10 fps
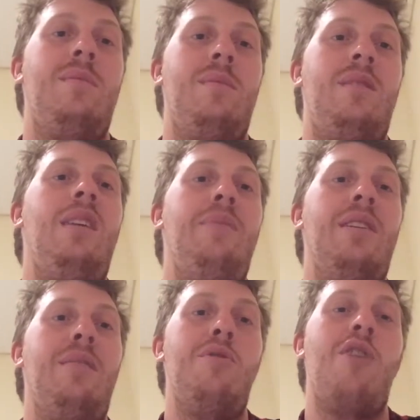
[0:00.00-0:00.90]

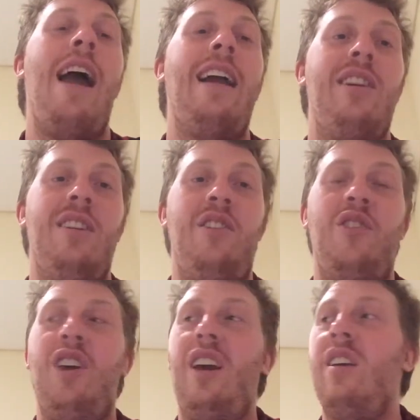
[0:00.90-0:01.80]
seemingly
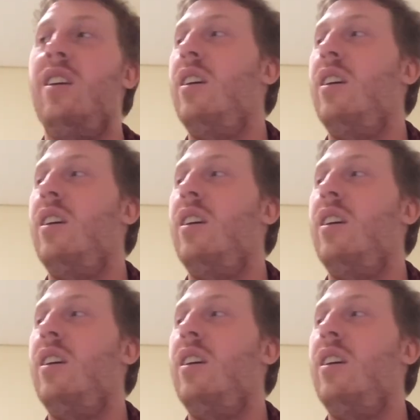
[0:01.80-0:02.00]
miraculously,